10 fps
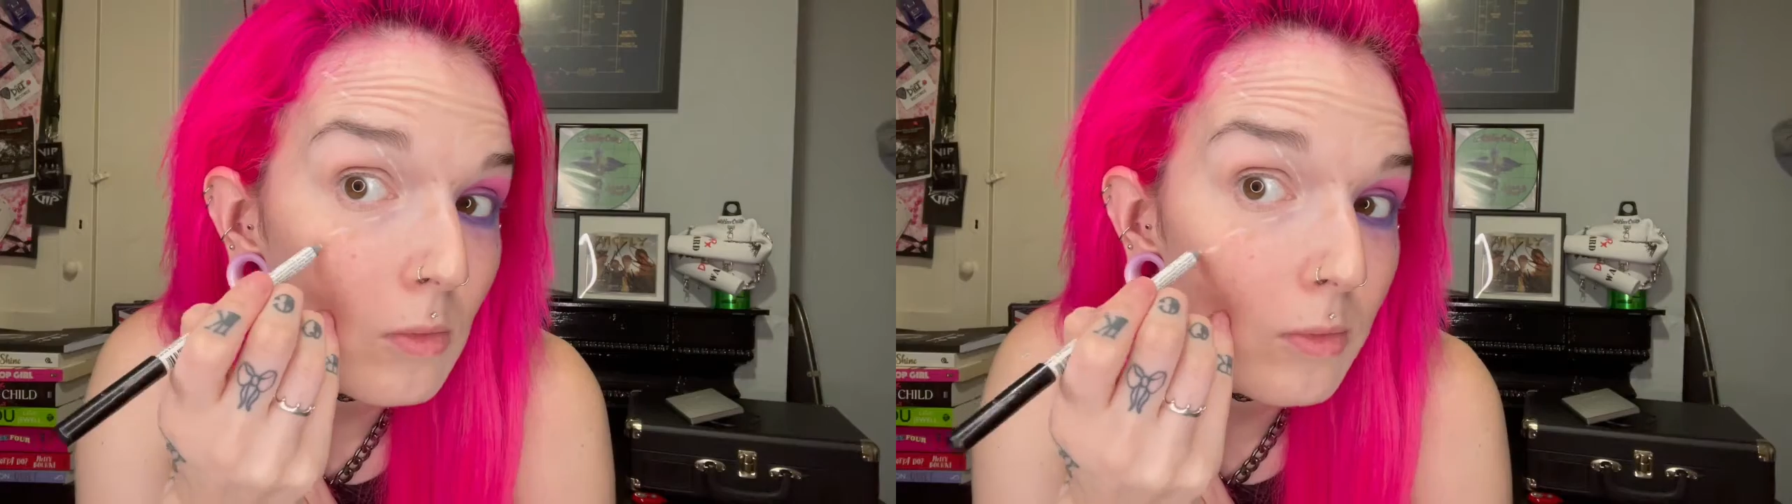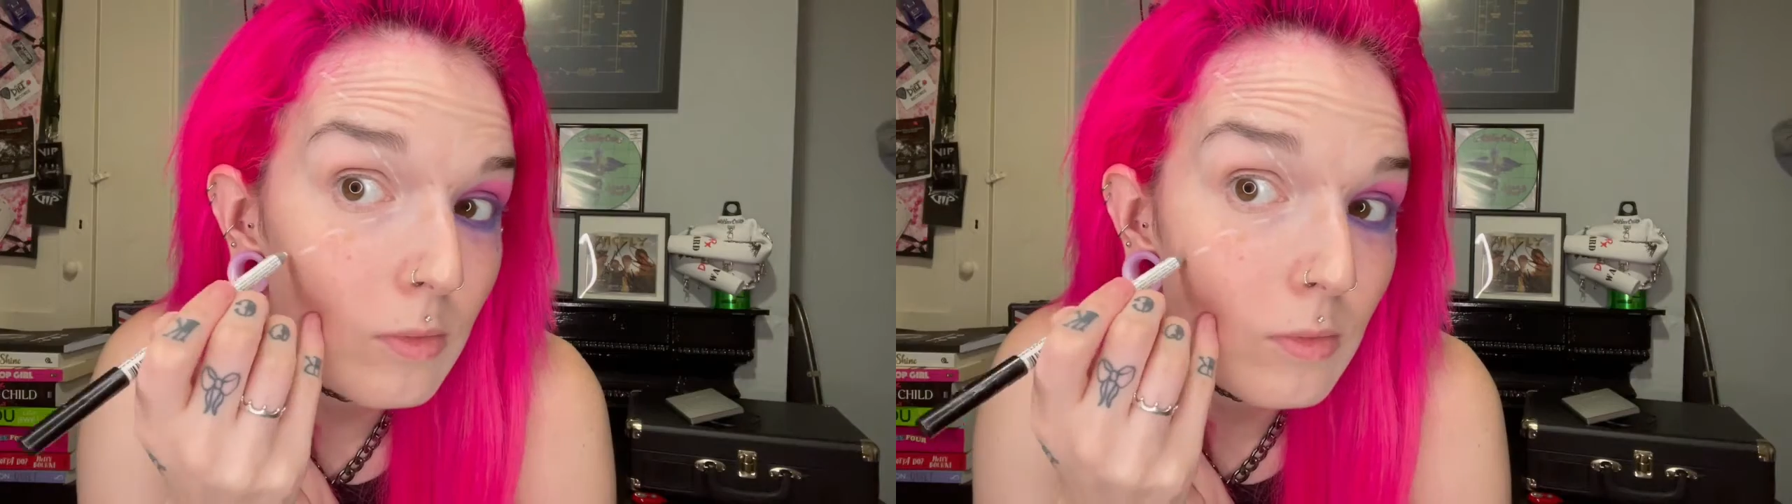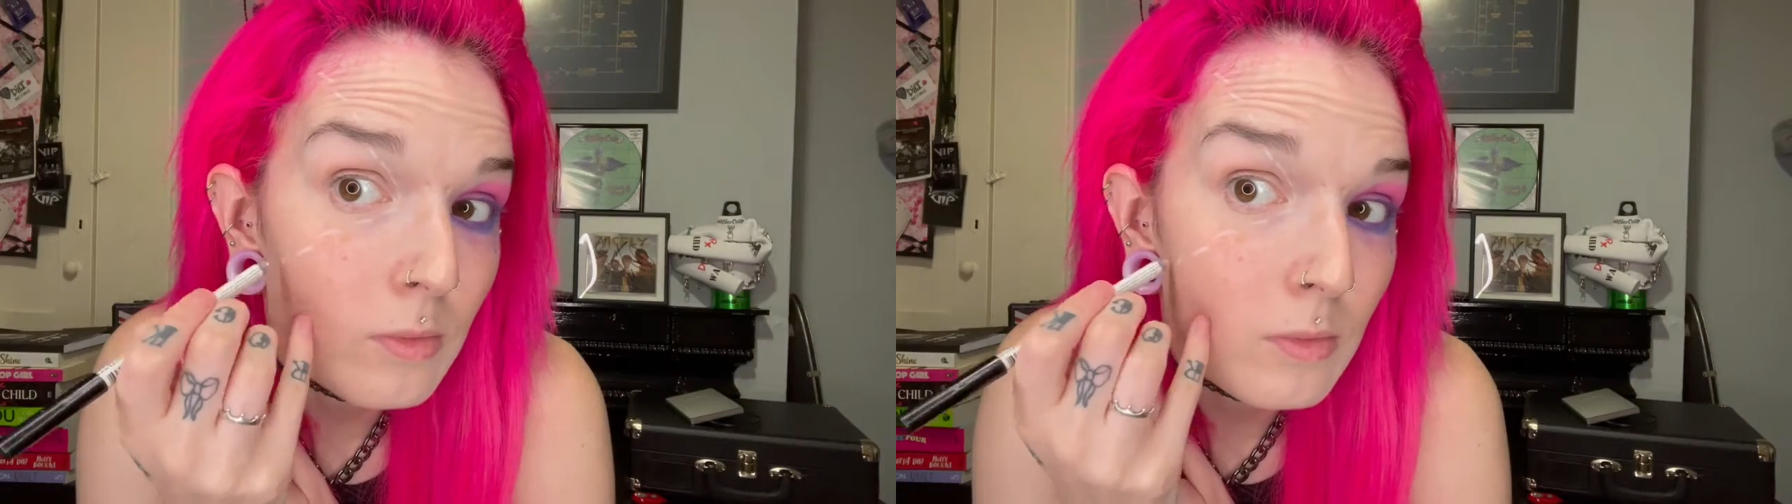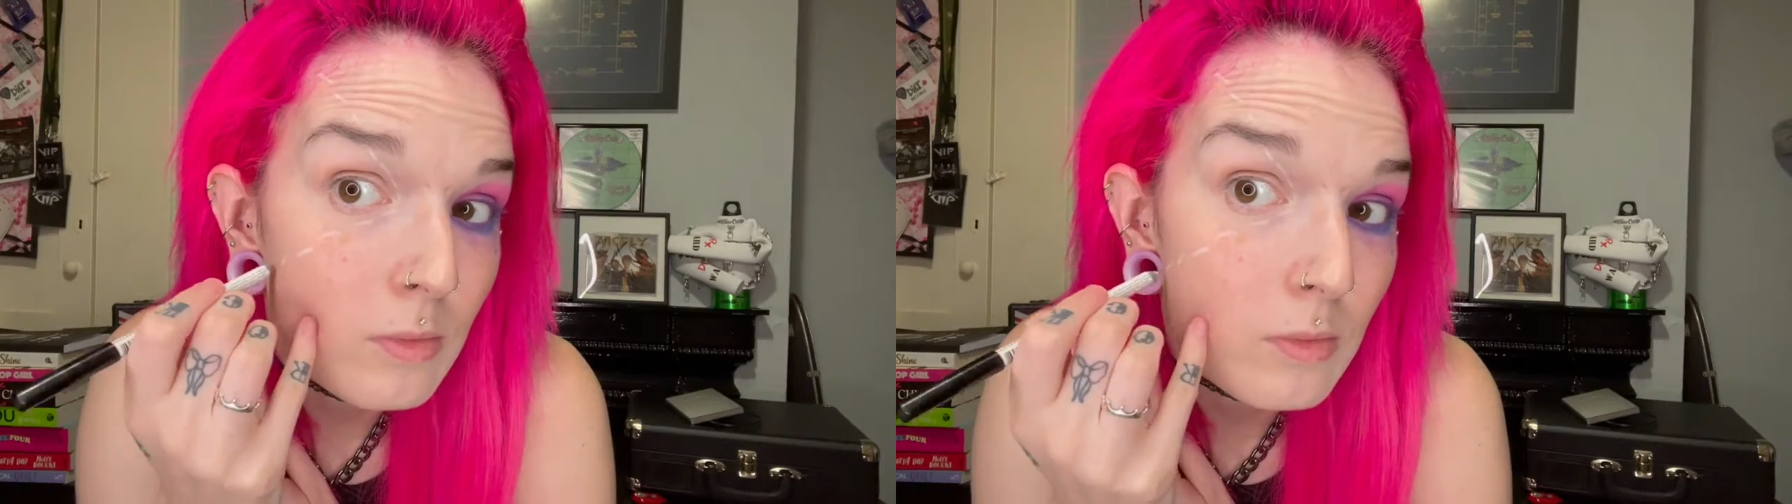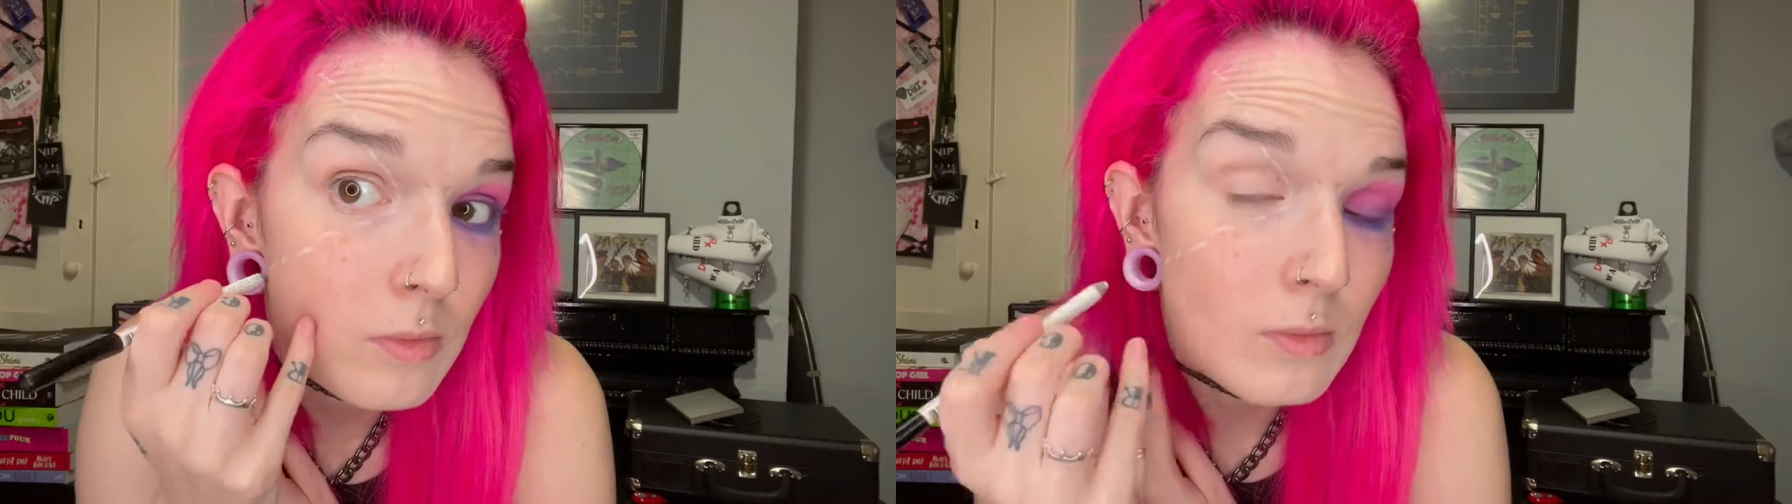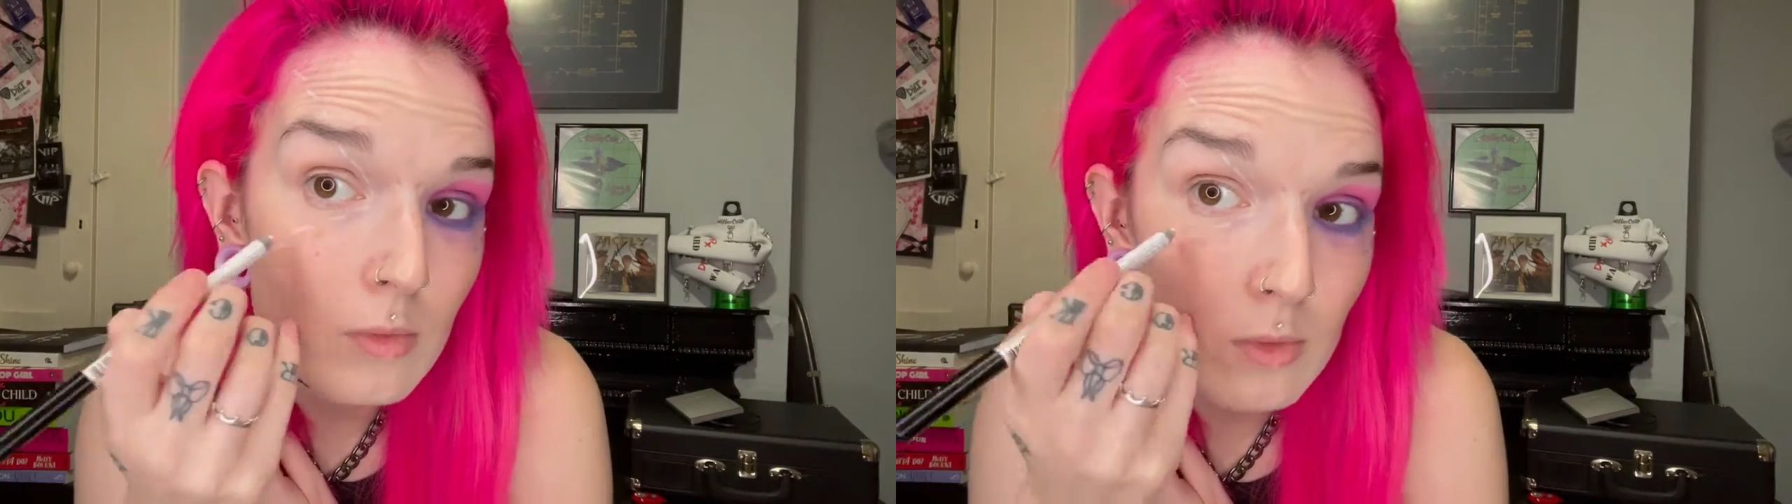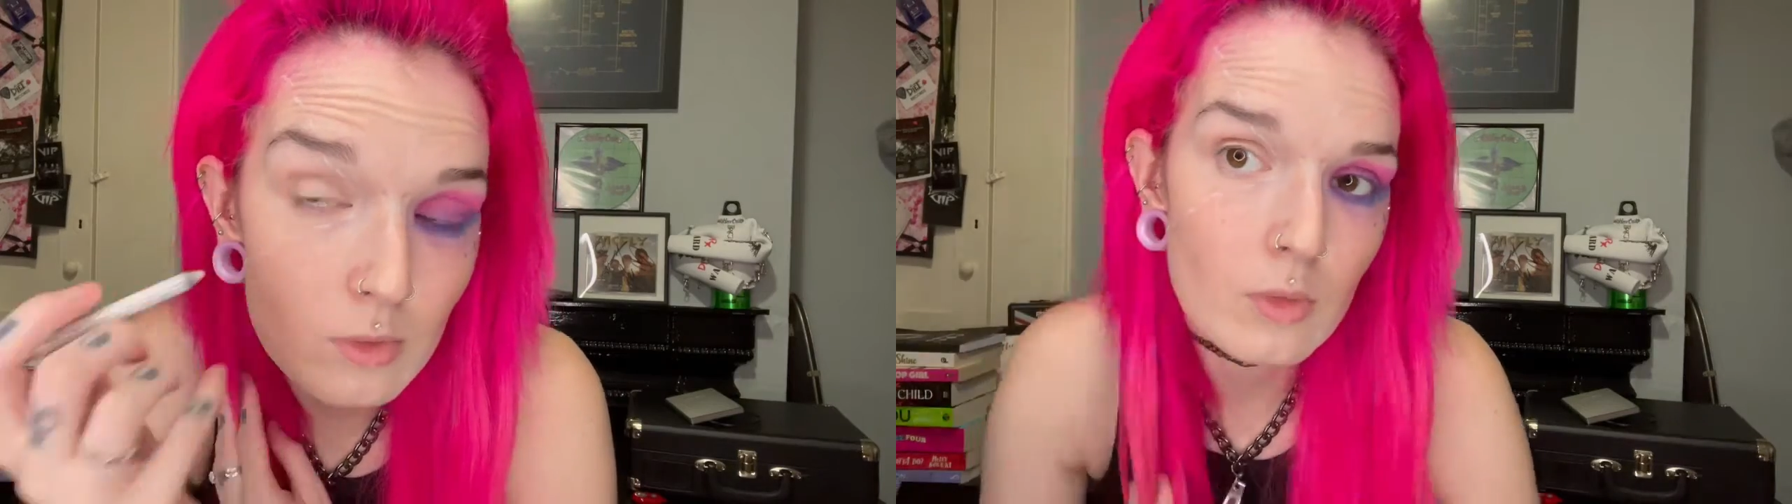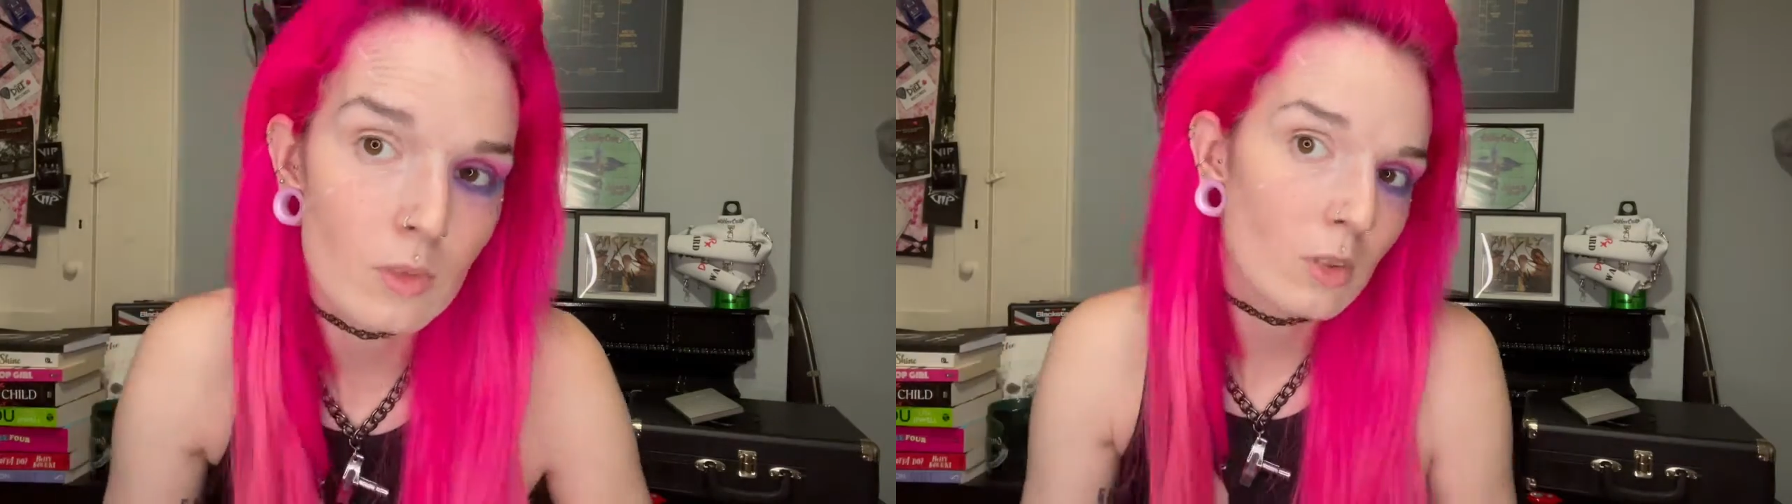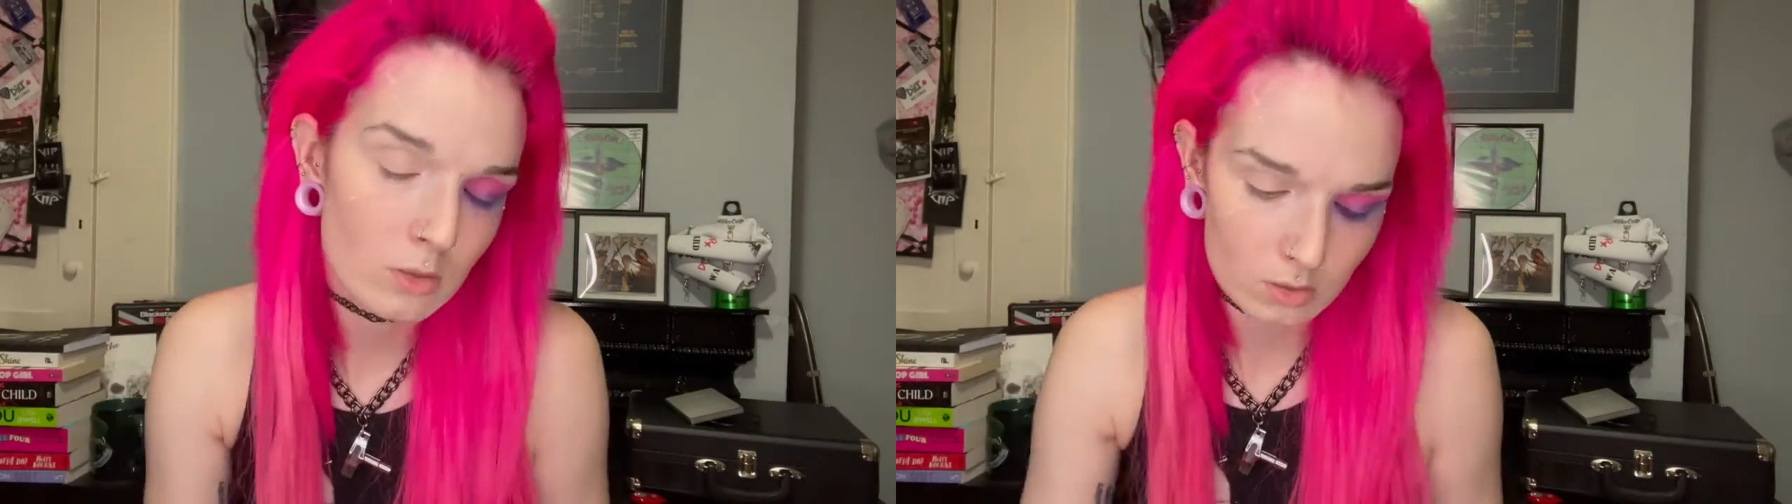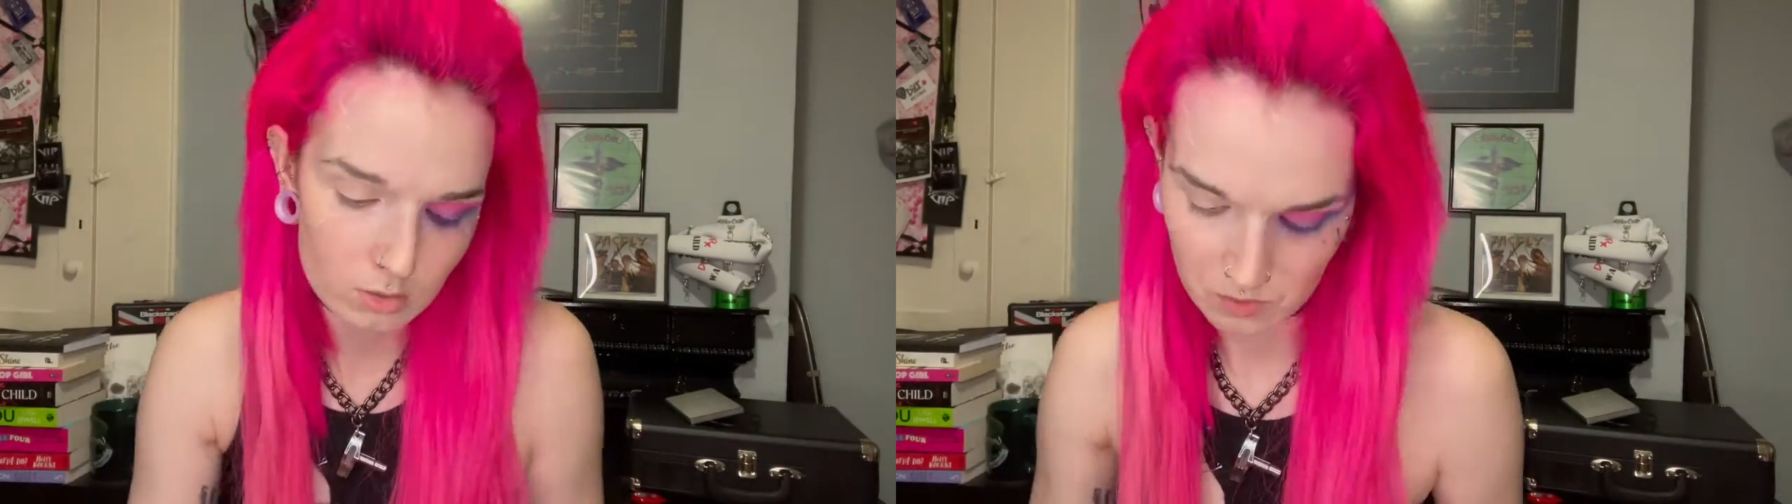triangle shape across my
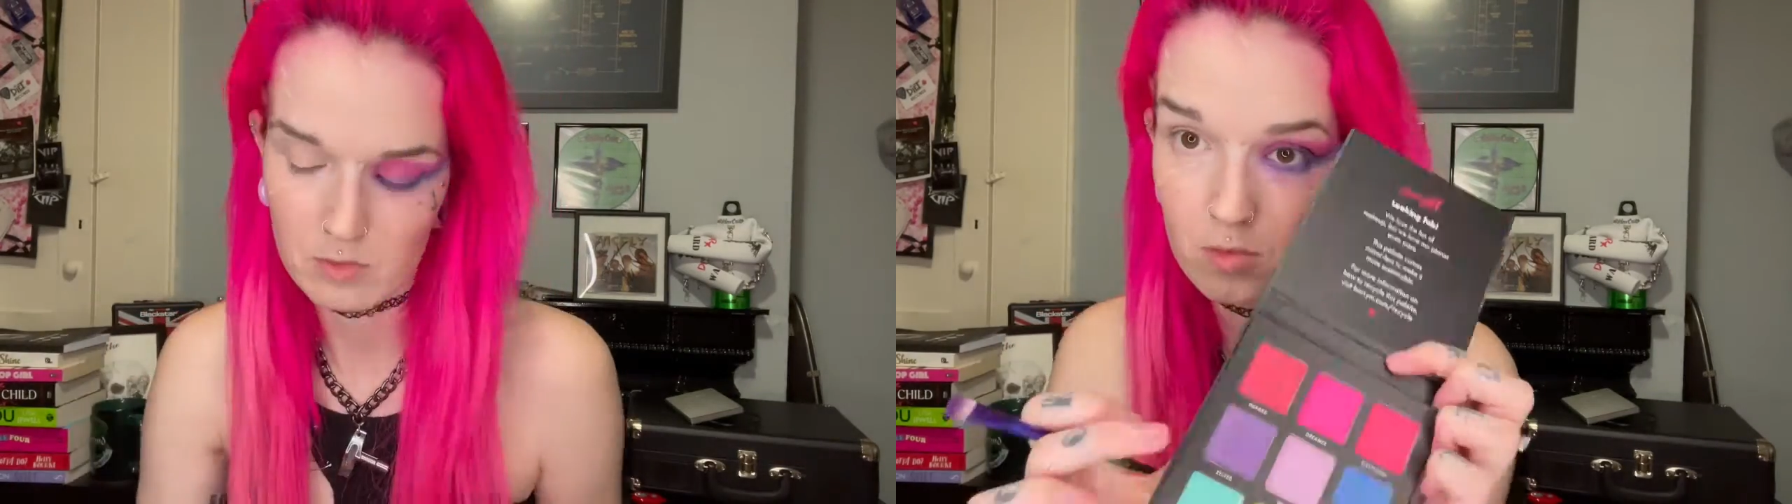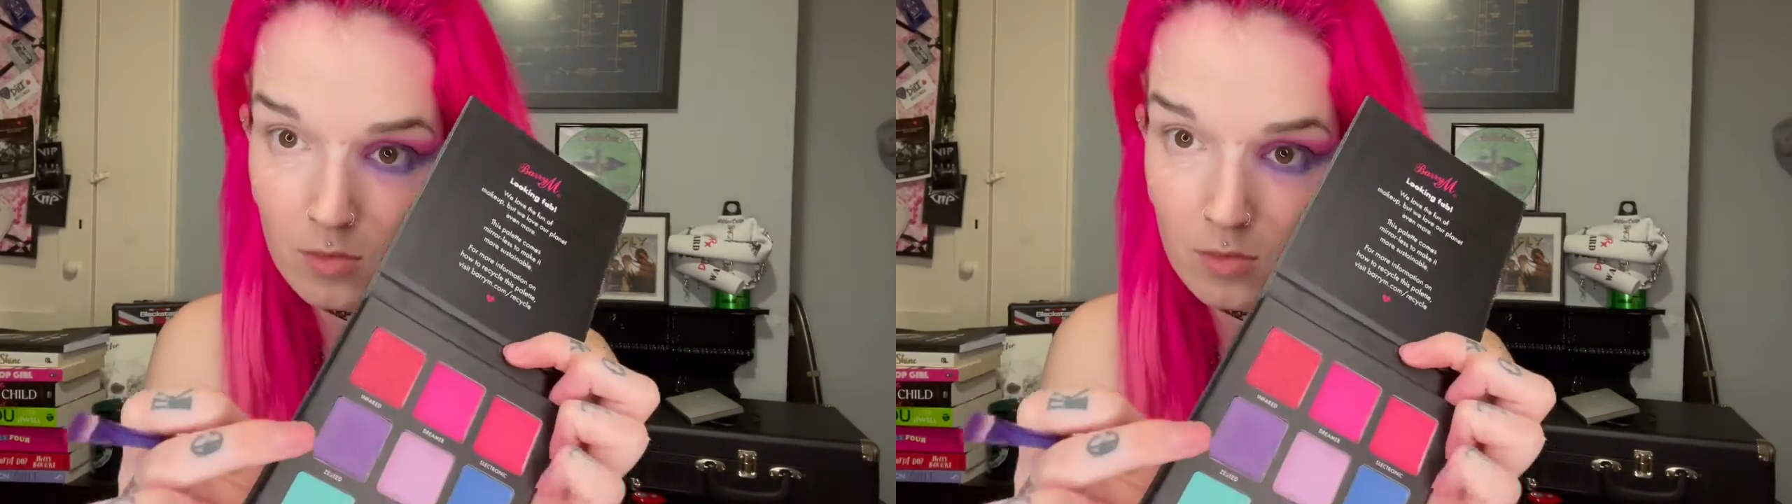face